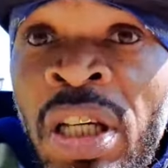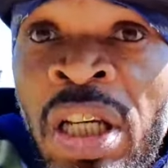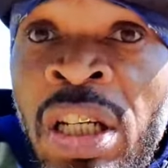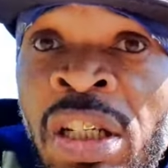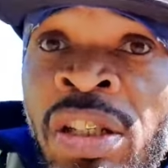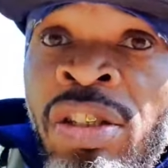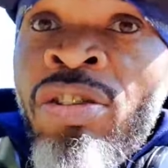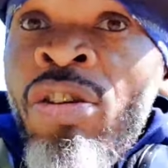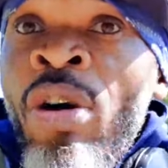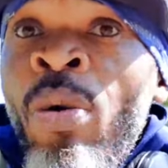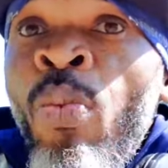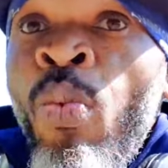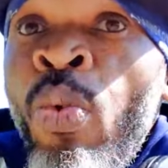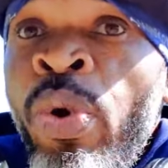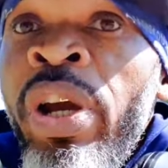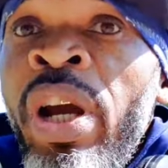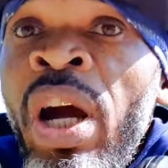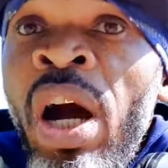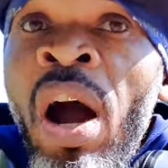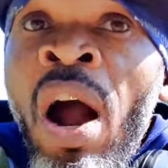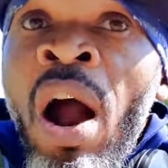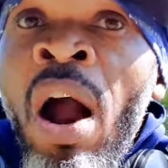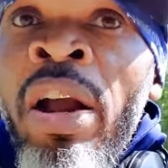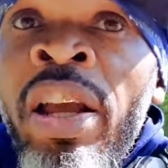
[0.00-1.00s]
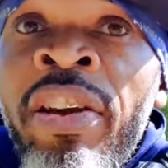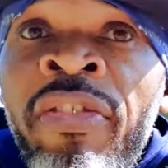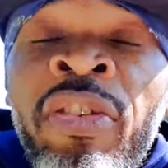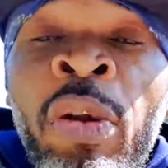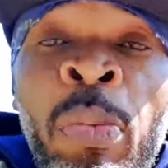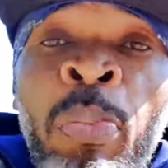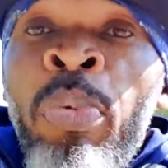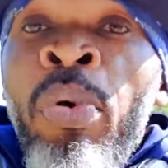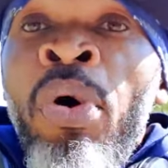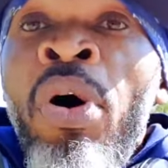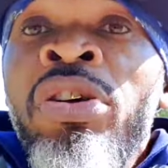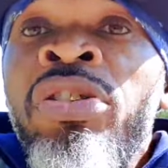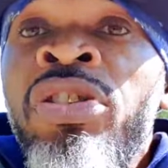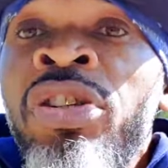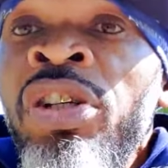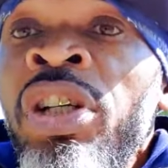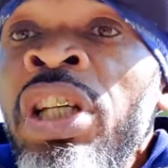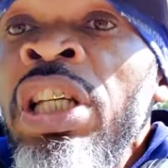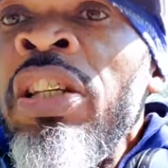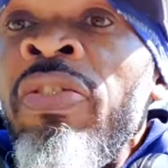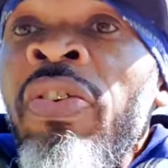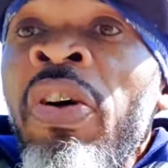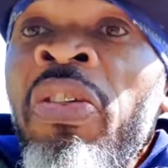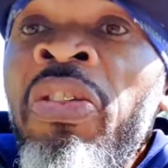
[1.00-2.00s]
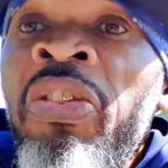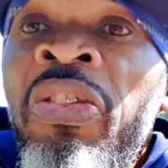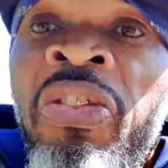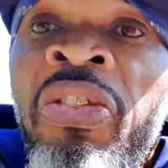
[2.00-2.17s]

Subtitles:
in some way, or if the person even